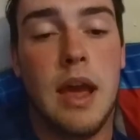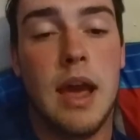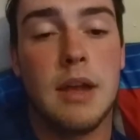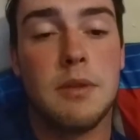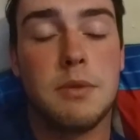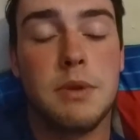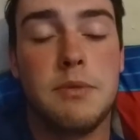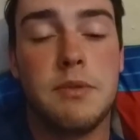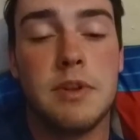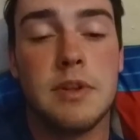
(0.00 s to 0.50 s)

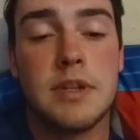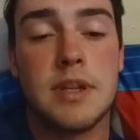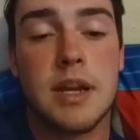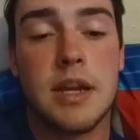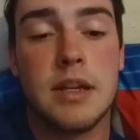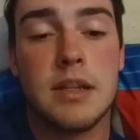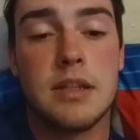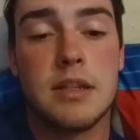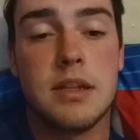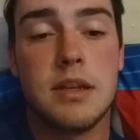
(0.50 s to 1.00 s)
As we've
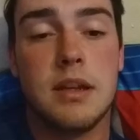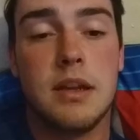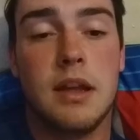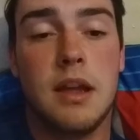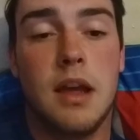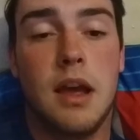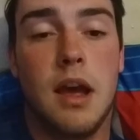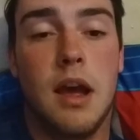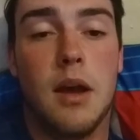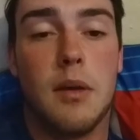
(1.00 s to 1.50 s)
discussed,
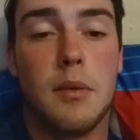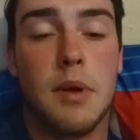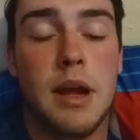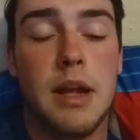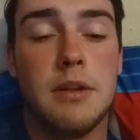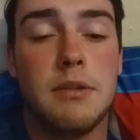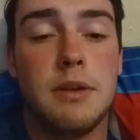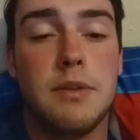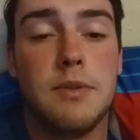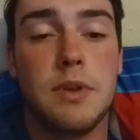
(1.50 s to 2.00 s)
a
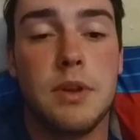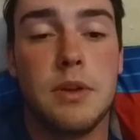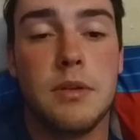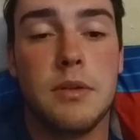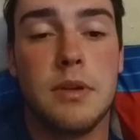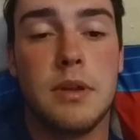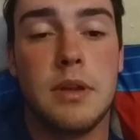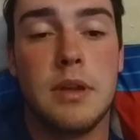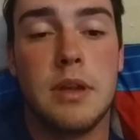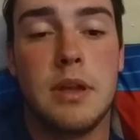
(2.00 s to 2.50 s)
rant
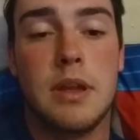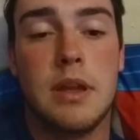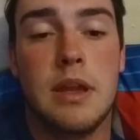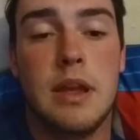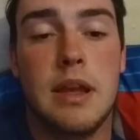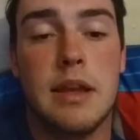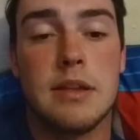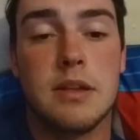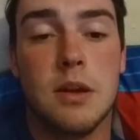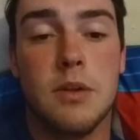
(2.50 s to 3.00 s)
review
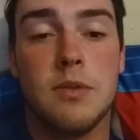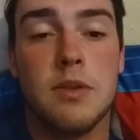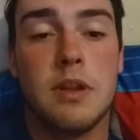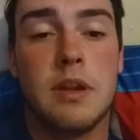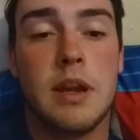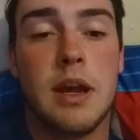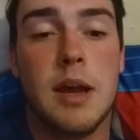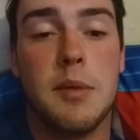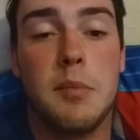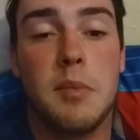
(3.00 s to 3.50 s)
is
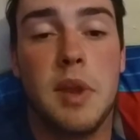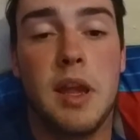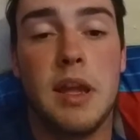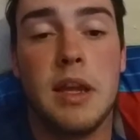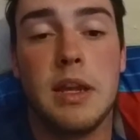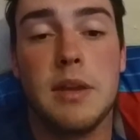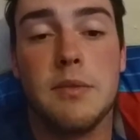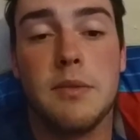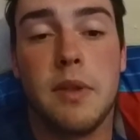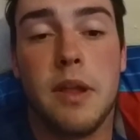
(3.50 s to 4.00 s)
over-the-top
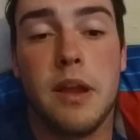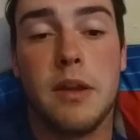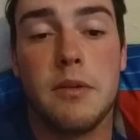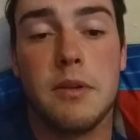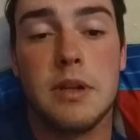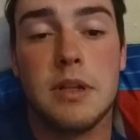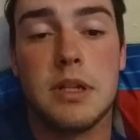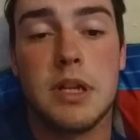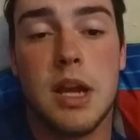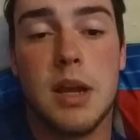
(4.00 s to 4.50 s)
negative
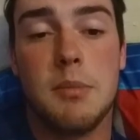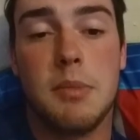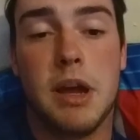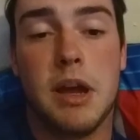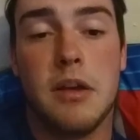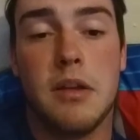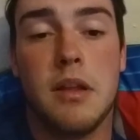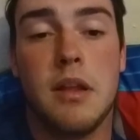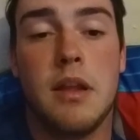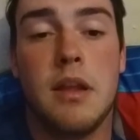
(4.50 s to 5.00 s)
language
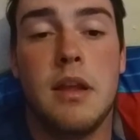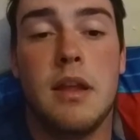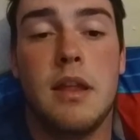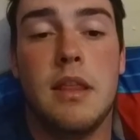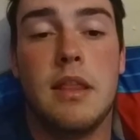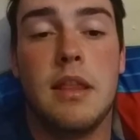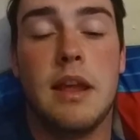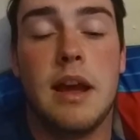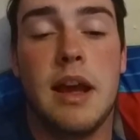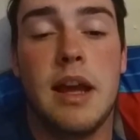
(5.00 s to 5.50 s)
about
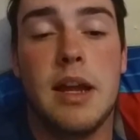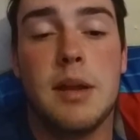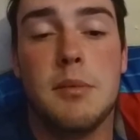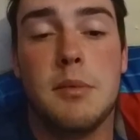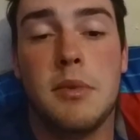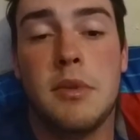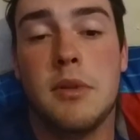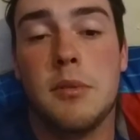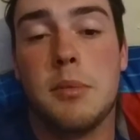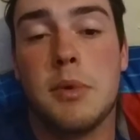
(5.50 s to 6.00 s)
the
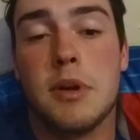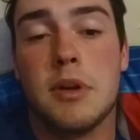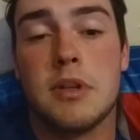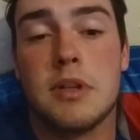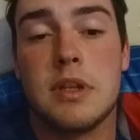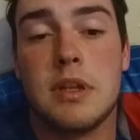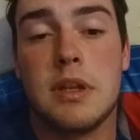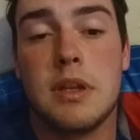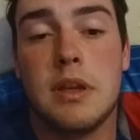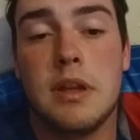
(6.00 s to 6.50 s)
item and the
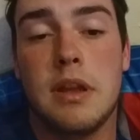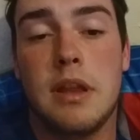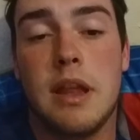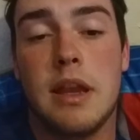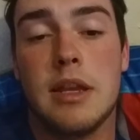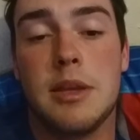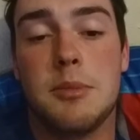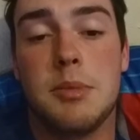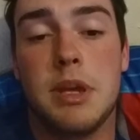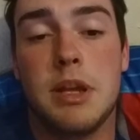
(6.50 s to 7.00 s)
person
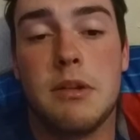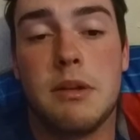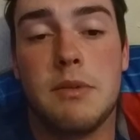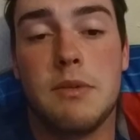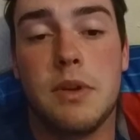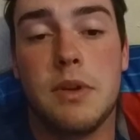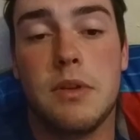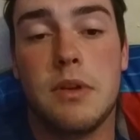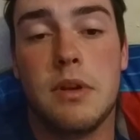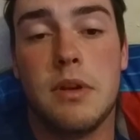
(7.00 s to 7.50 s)
that is being
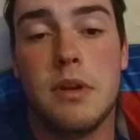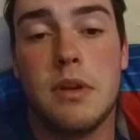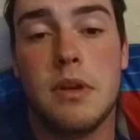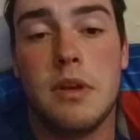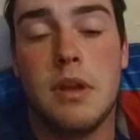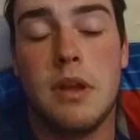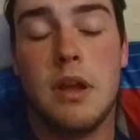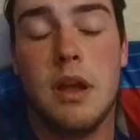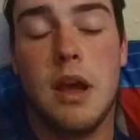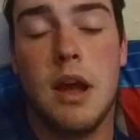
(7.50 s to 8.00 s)
reviewed.
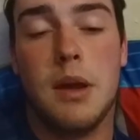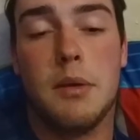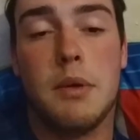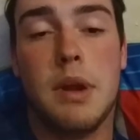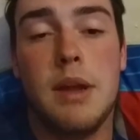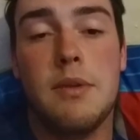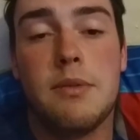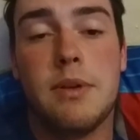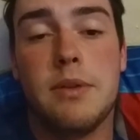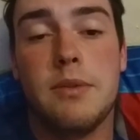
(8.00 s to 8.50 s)
A
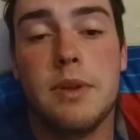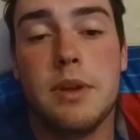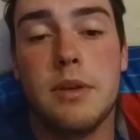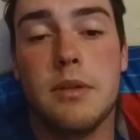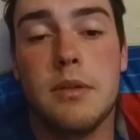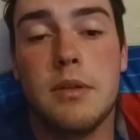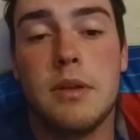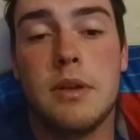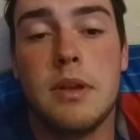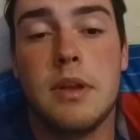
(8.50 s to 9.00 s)
rave
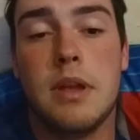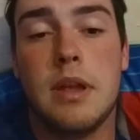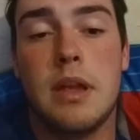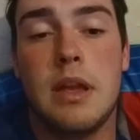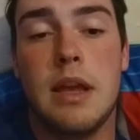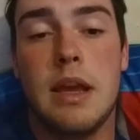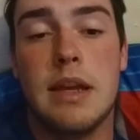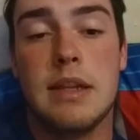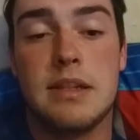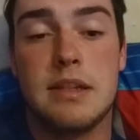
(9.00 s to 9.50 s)
review
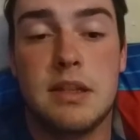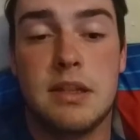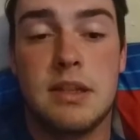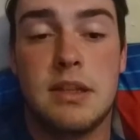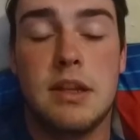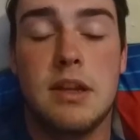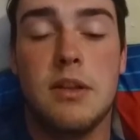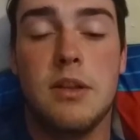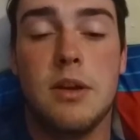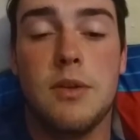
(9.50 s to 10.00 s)
is
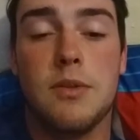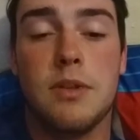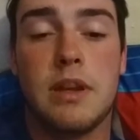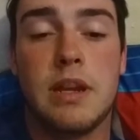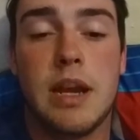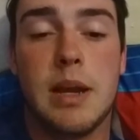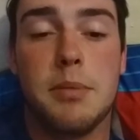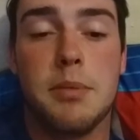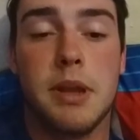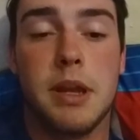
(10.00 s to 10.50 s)
still
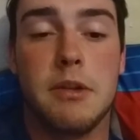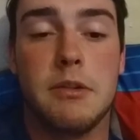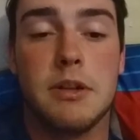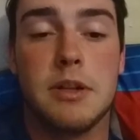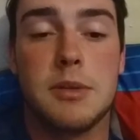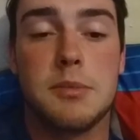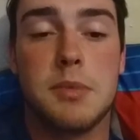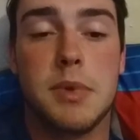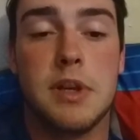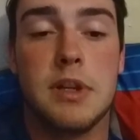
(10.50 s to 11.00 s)
over-the-top
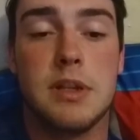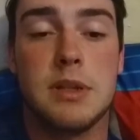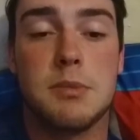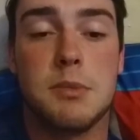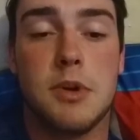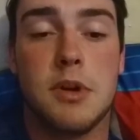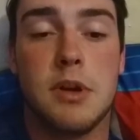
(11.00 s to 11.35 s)
language, but is